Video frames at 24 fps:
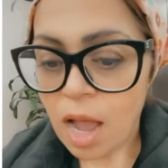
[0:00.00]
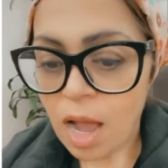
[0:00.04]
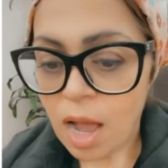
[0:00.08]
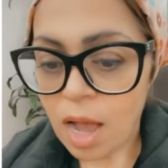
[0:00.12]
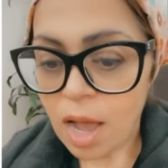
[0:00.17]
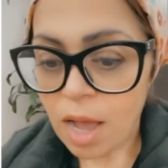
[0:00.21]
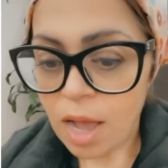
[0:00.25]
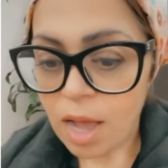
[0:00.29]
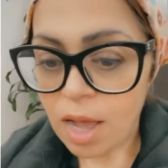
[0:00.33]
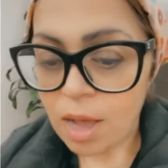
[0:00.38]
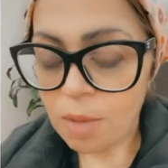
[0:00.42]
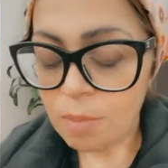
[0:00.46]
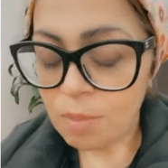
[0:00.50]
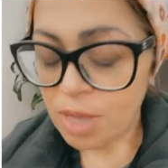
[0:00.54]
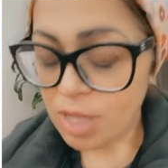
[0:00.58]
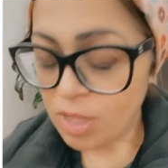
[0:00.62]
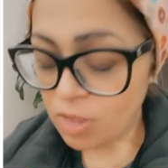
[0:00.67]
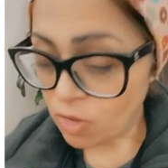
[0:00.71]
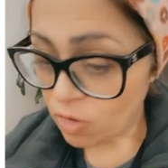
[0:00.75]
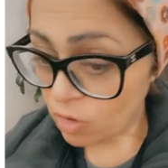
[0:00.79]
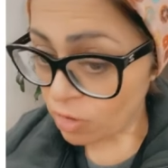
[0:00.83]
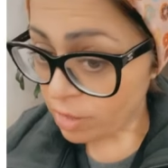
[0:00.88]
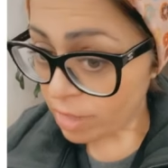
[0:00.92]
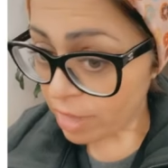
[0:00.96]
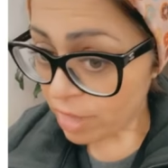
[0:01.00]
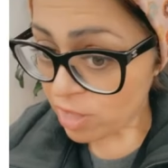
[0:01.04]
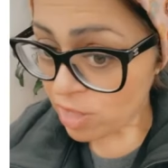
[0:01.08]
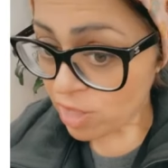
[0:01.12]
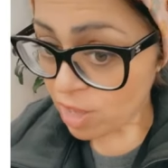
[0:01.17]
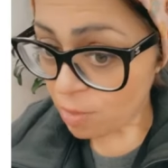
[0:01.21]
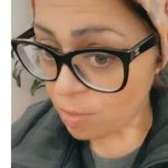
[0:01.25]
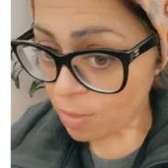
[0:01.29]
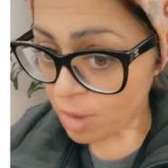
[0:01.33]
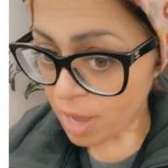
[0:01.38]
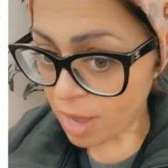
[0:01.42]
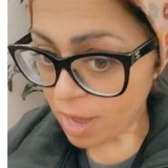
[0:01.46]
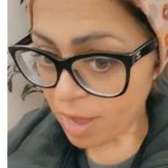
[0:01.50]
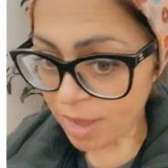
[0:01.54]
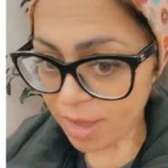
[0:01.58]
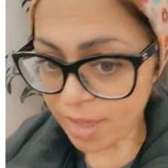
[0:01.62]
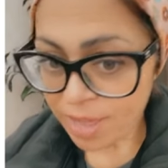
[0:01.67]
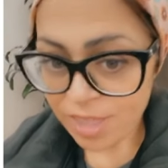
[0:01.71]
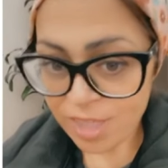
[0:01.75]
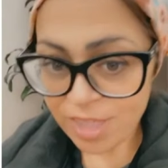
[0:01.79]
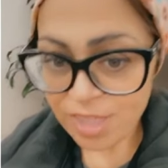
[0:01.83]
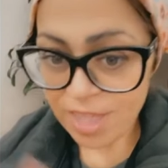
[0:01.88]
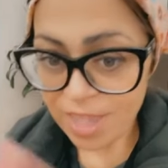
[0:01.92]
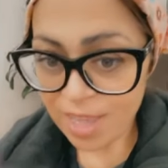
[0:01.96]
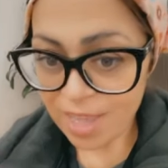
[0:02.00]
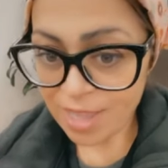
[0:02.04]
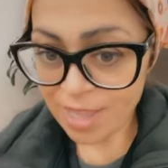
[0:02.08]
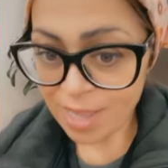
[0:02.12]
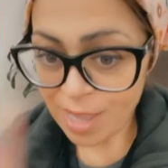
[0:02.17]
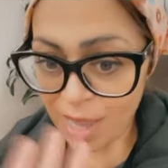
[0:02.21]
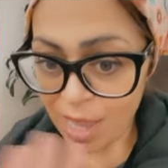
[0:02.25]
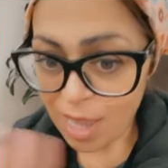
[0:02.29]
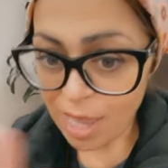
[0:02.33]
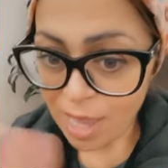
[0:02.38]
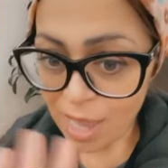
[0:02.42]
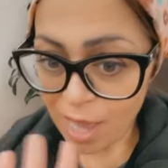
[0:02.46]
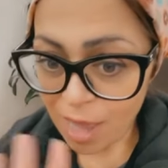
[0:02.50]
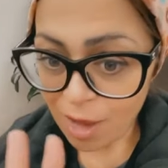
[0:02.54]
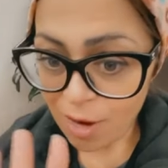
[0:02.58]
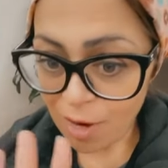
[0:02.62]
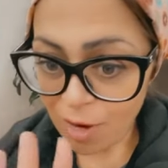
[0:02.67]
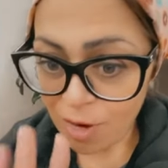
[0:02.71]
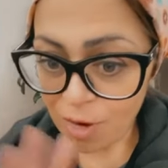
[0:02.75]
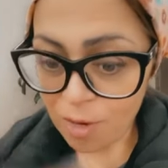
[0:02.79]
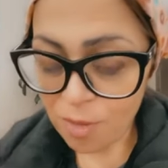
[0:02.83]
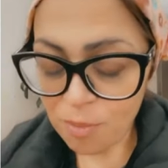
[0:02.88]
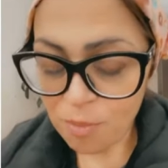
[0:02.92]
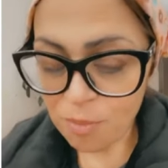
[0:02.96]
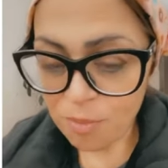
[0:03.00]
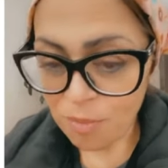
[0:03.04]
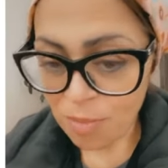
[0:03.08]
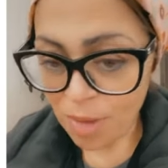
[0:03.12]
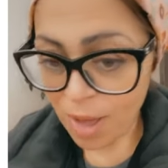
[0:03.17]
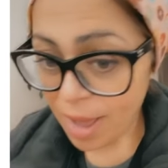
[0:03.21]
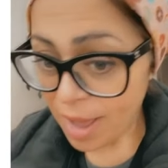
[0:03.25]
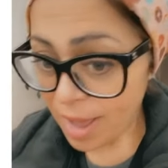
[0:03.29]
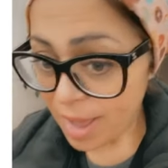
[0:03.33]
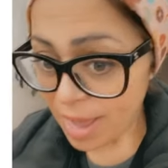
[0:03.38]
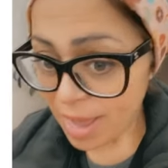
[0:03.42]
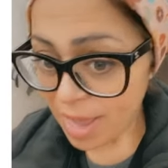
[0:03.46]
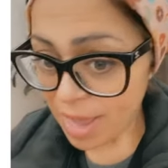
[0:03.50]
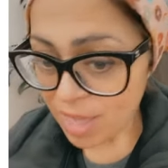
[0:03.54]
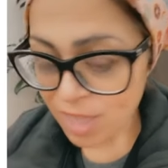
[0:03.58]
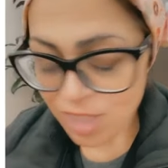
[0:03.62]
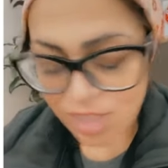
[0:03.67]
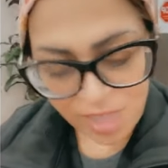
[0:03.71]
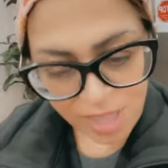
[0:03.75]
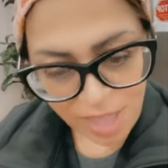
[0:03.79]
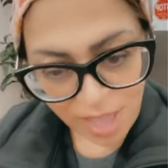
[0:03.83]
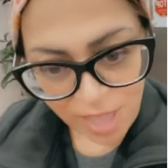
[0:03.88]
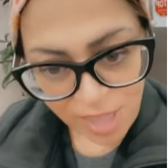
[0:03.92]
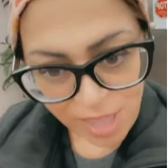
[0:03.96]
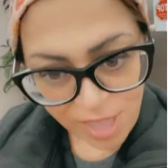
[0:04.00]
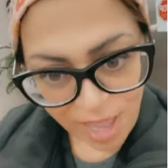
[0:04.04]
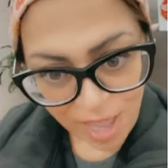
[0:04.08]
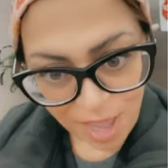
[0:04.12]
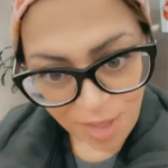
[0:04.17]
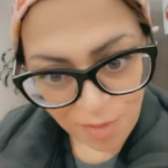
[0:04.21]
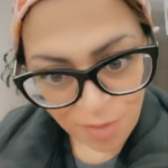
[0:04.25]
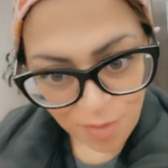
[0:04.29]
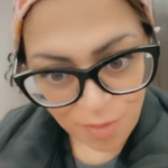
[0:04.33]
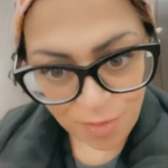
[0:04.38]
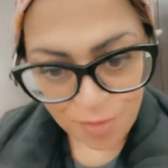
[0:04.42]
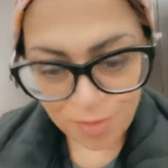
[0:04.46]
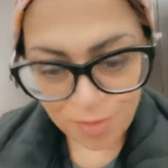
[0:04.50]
Until next time guys, take care. Bye. Stay safe.